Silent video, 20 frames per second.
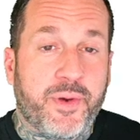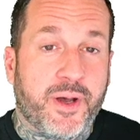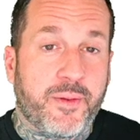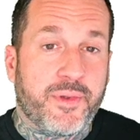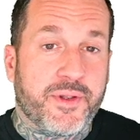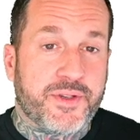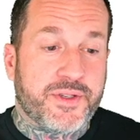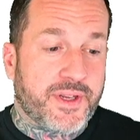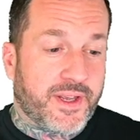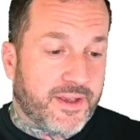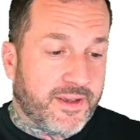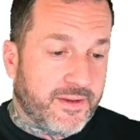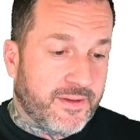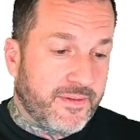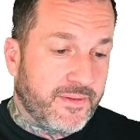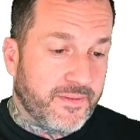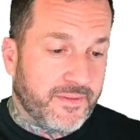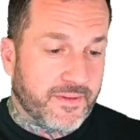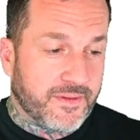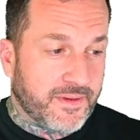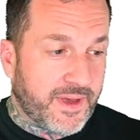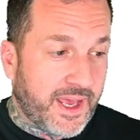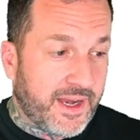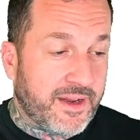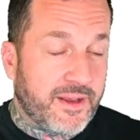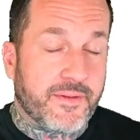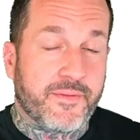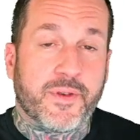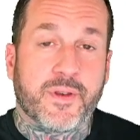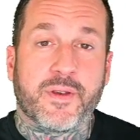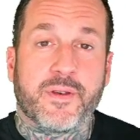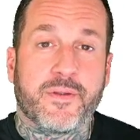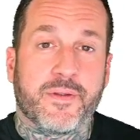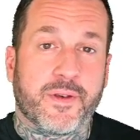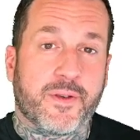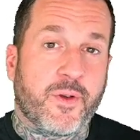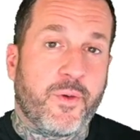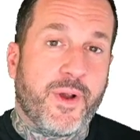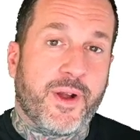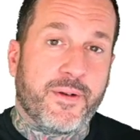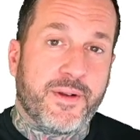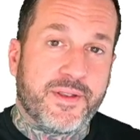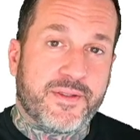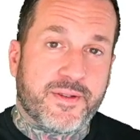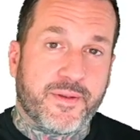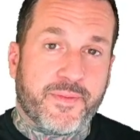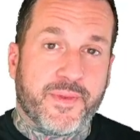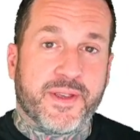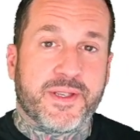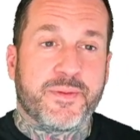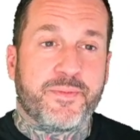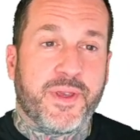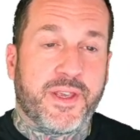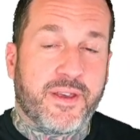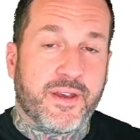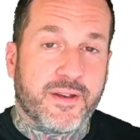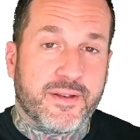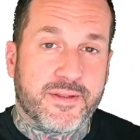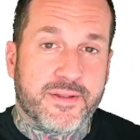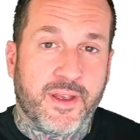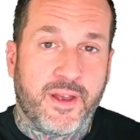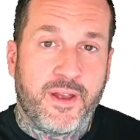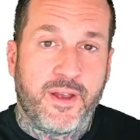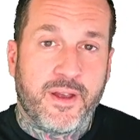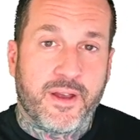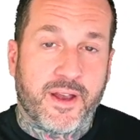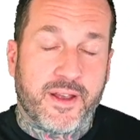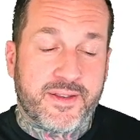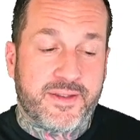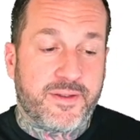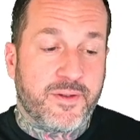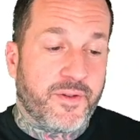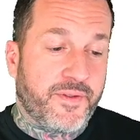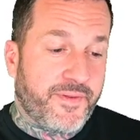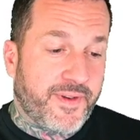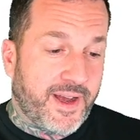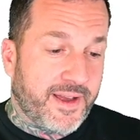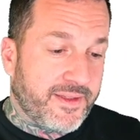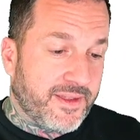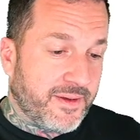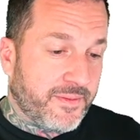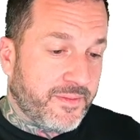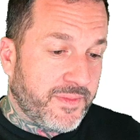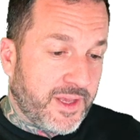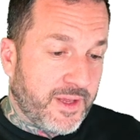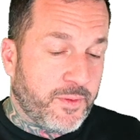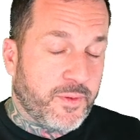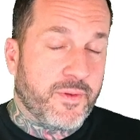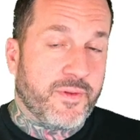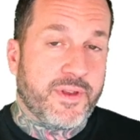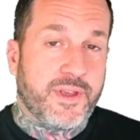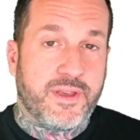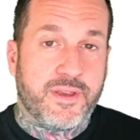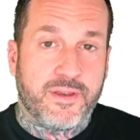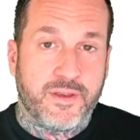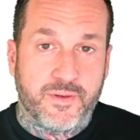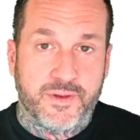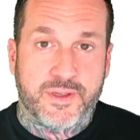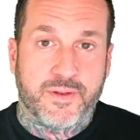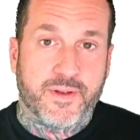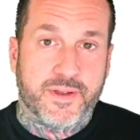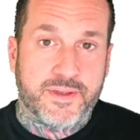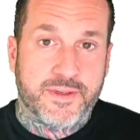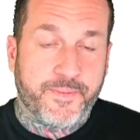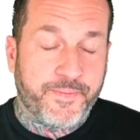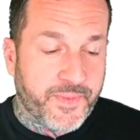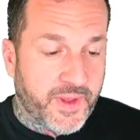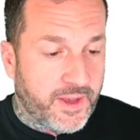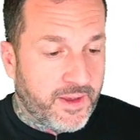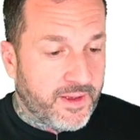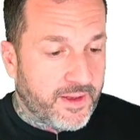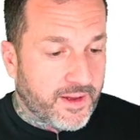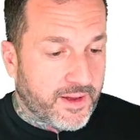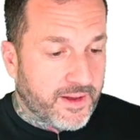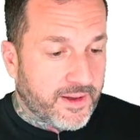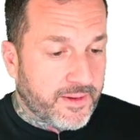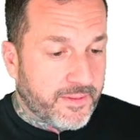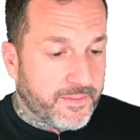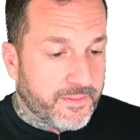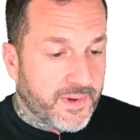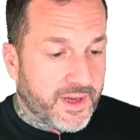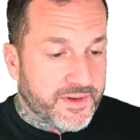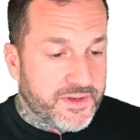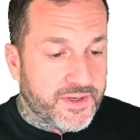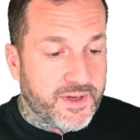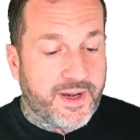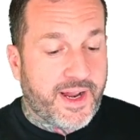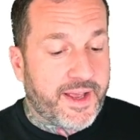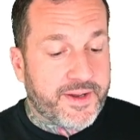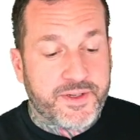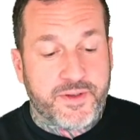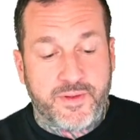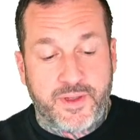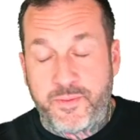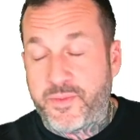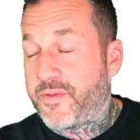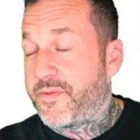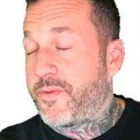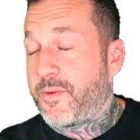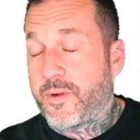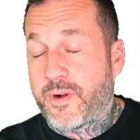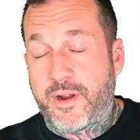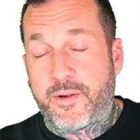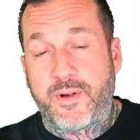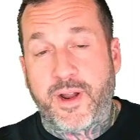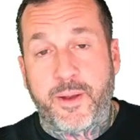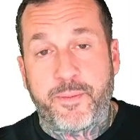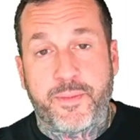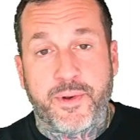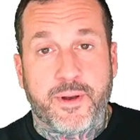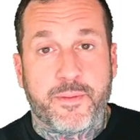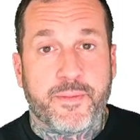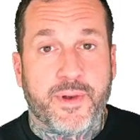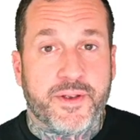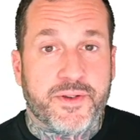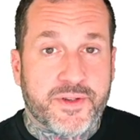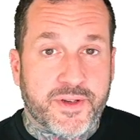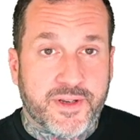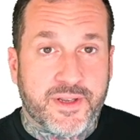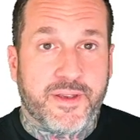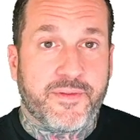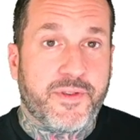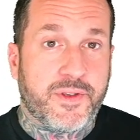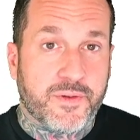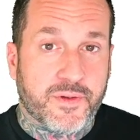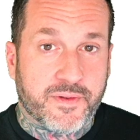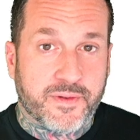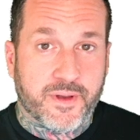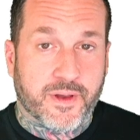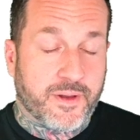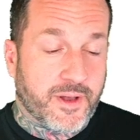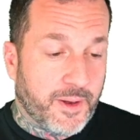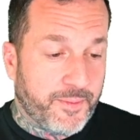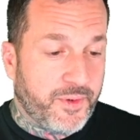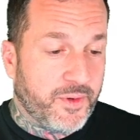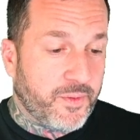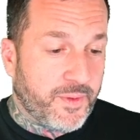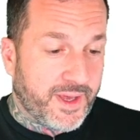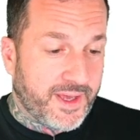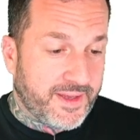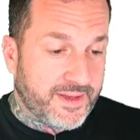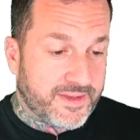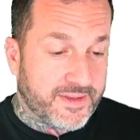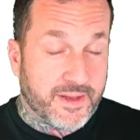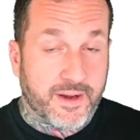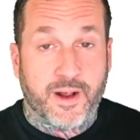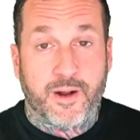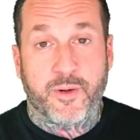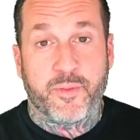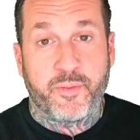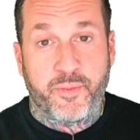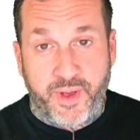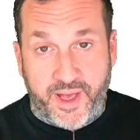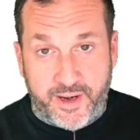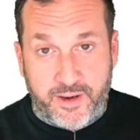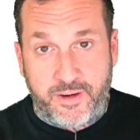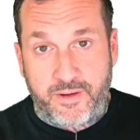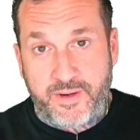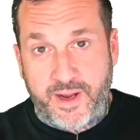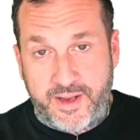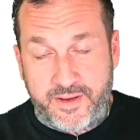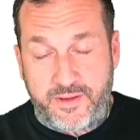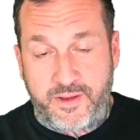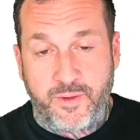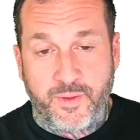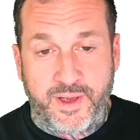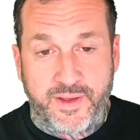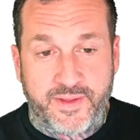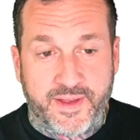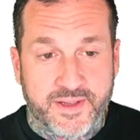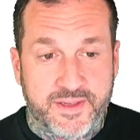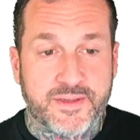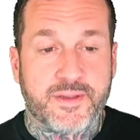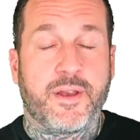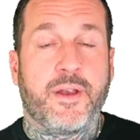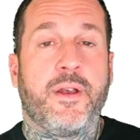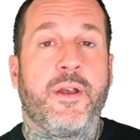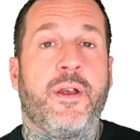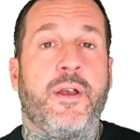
publishing the, any of the, the, queries from this because I still find them equally useless. Um, I should actually, before I wrap up, I should give you a, a couple ways that are better at doing this.